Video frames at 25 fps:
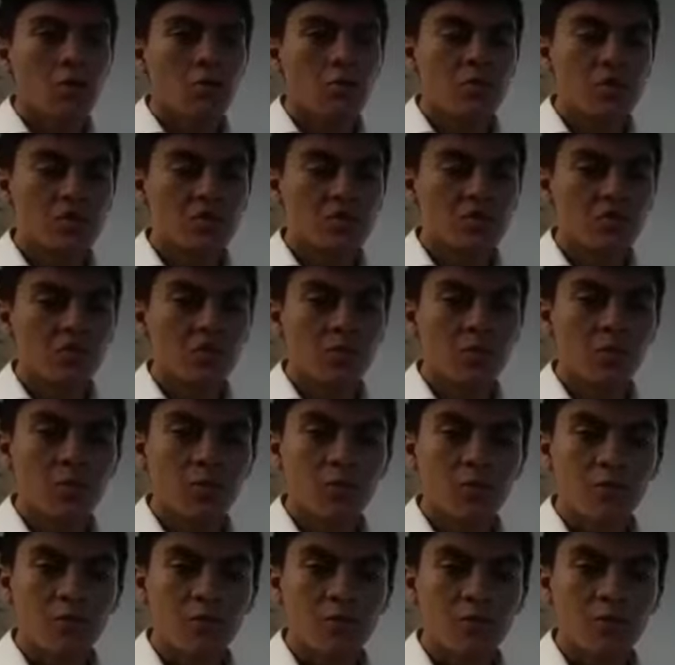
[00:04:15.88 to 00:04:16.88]
Mixing of the
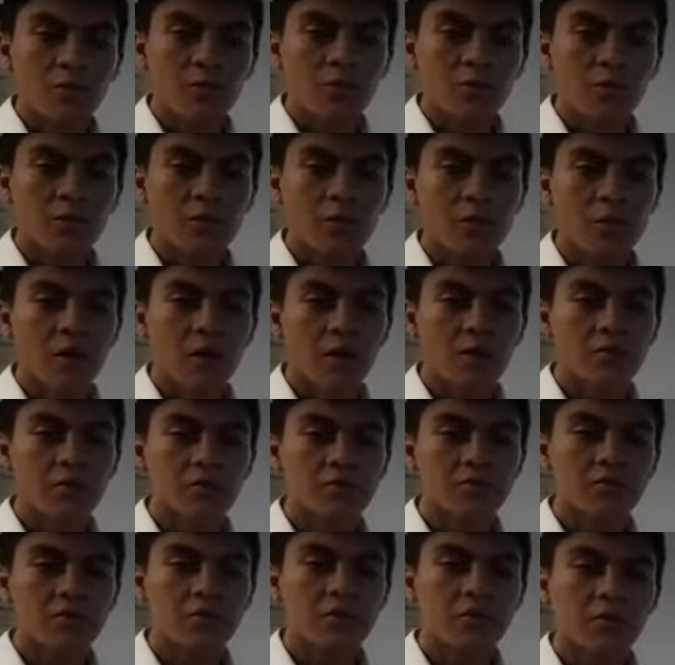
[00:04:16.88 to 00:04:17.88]
concrete and
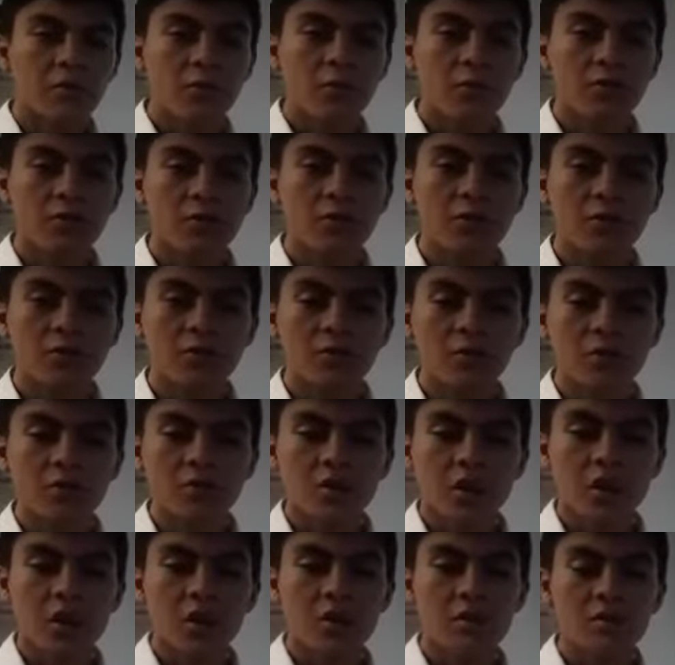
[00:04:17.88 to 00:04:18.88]
fibers reinforced concrete.
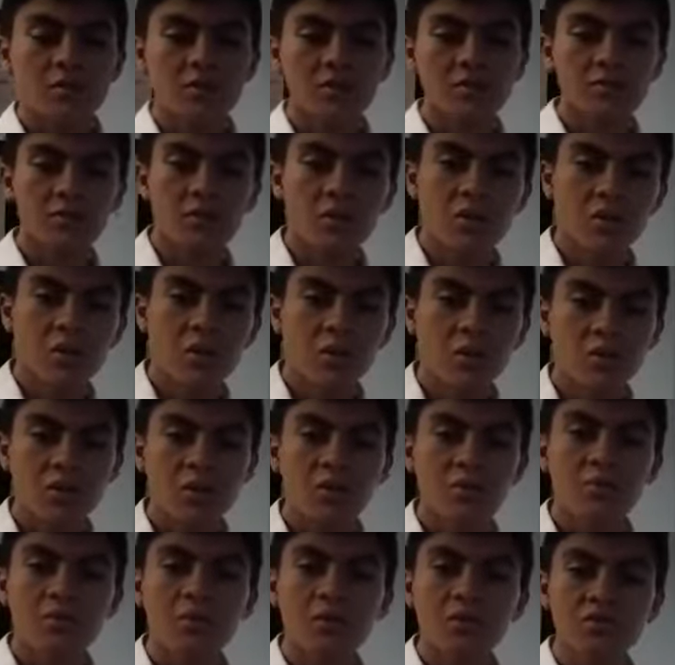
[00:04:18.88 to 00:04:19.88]
High-strength
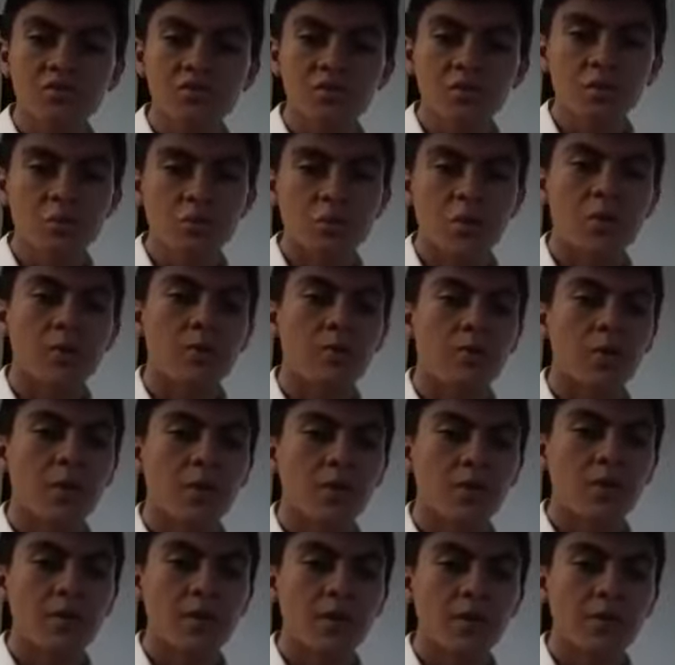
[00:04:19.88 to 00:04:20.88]
concrete mixture were
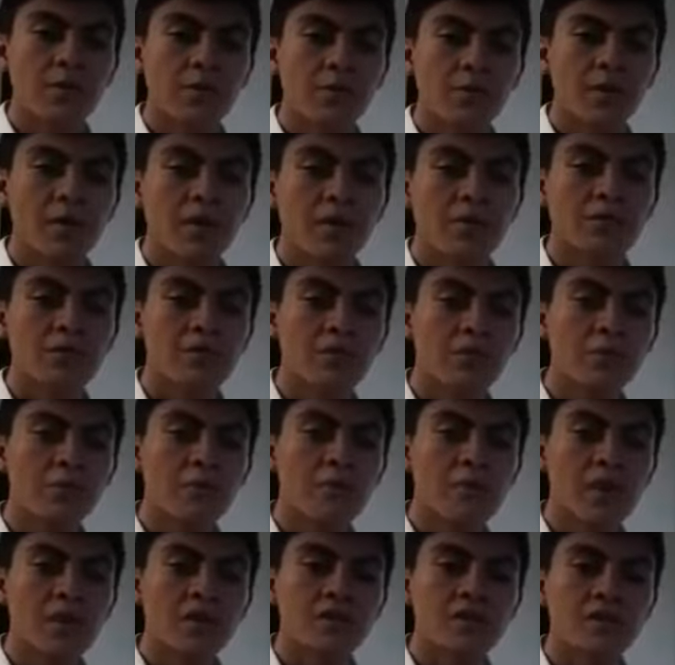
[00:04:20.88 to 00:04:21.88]
prepared by
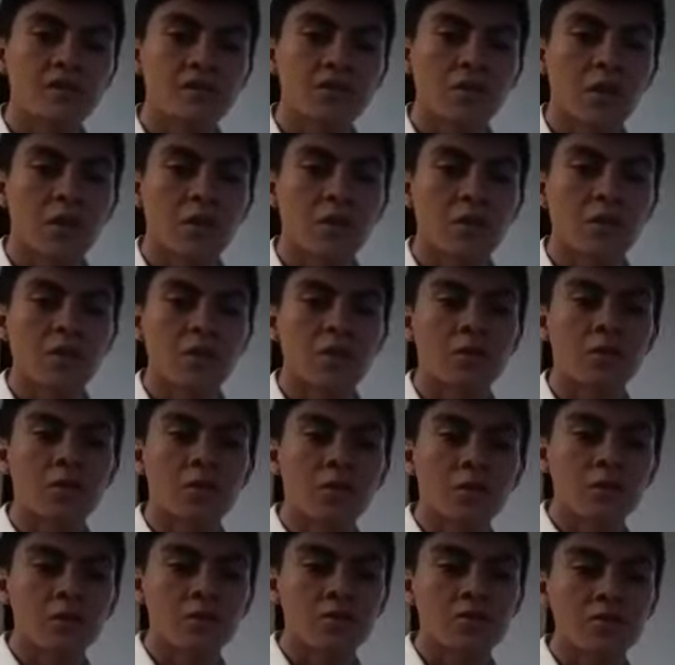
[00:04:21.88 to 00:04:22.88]
green mixing or
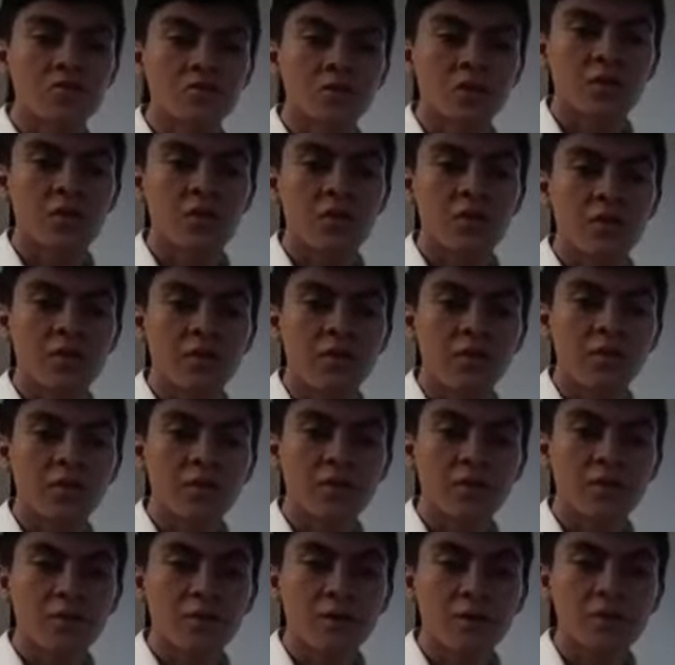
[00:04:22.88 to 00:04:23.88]
coarse and
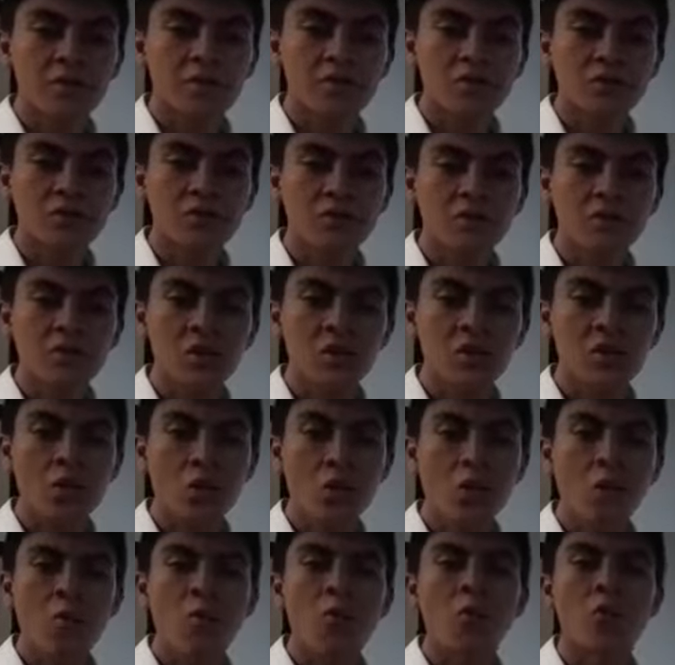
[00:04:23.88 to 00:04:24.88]
defined grades using
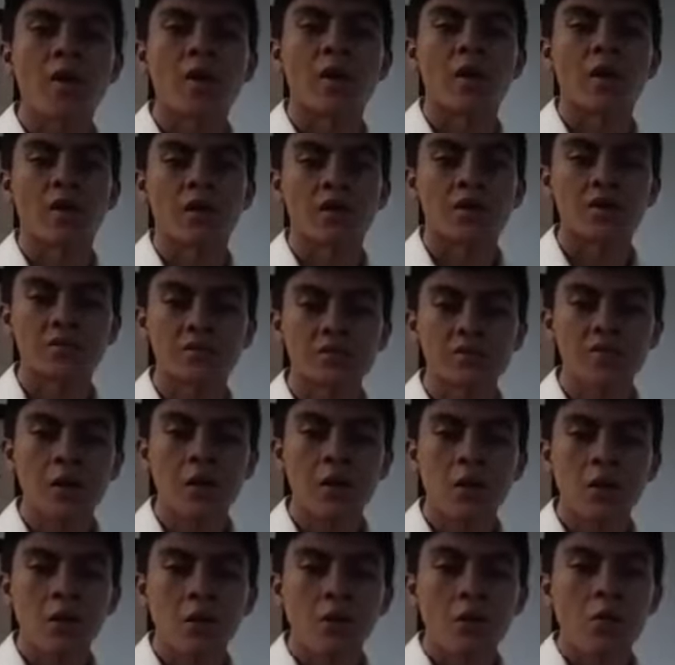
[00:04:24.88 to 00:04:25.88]
homogeneous.
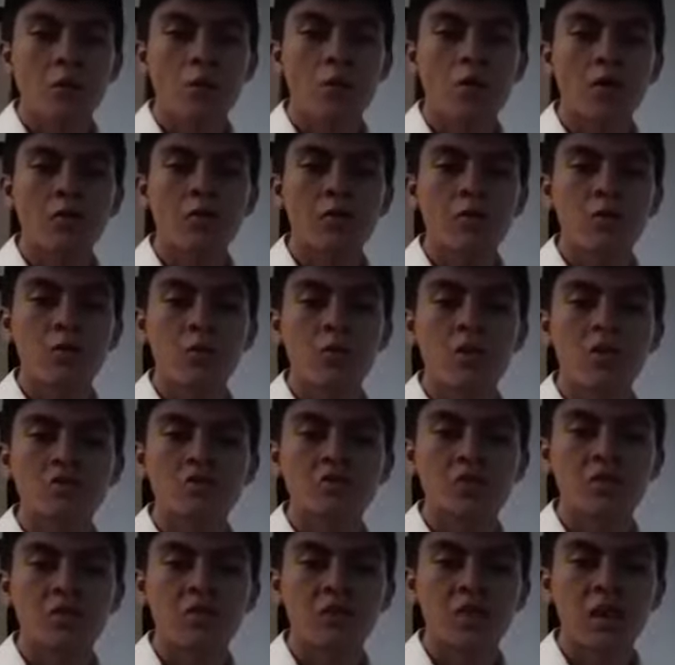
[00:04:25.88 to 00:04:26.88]
Water
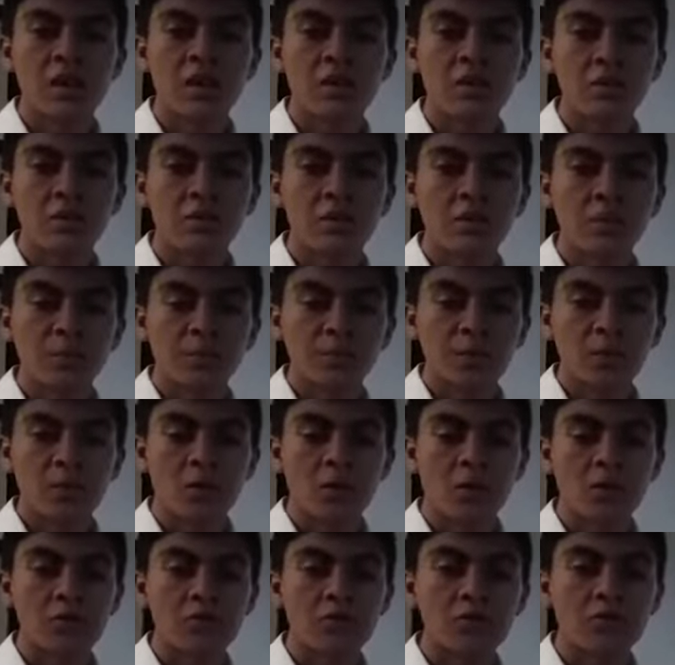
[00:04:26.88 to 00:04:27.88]
was added
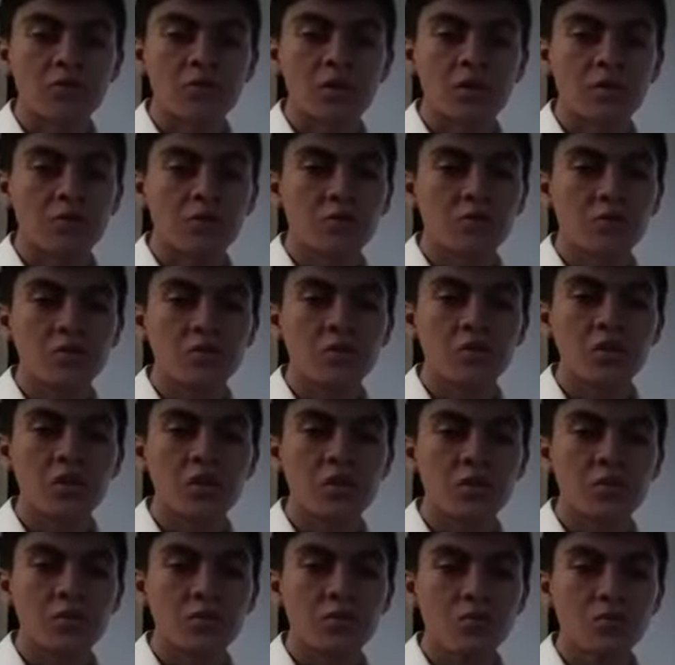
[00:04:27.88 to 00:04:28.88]
to the
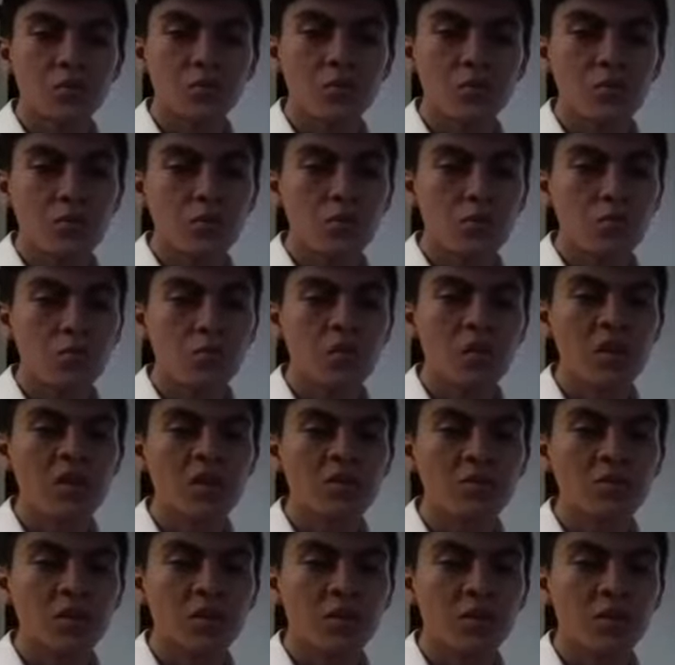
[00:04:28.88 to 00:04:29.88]
three
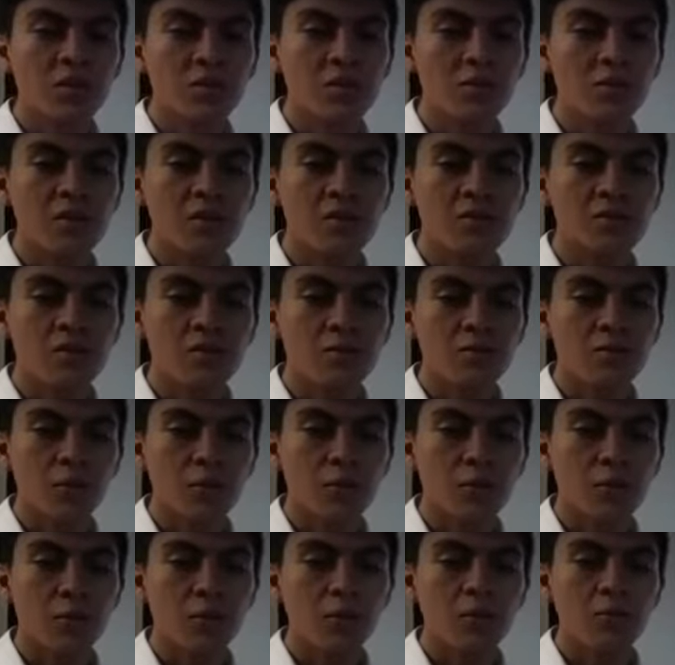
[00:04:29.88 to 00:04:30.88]
mix and the mixed
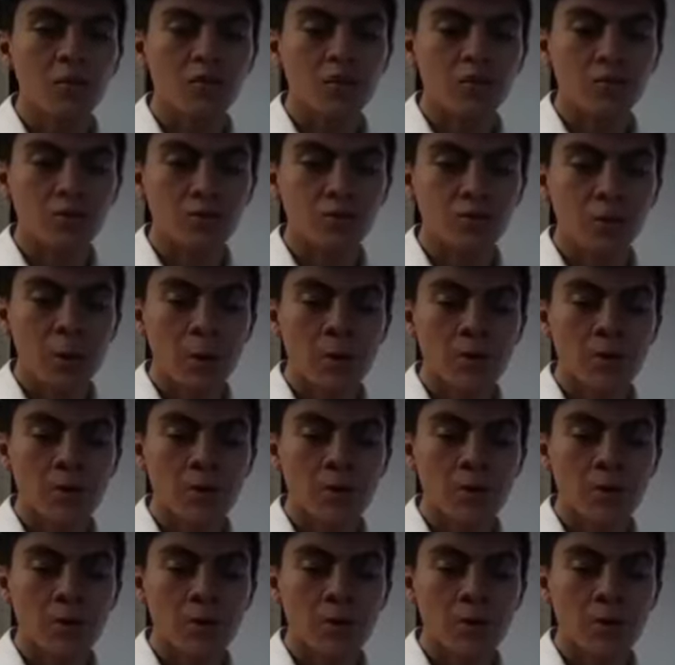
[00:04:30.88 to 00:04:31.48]
for 1 minute.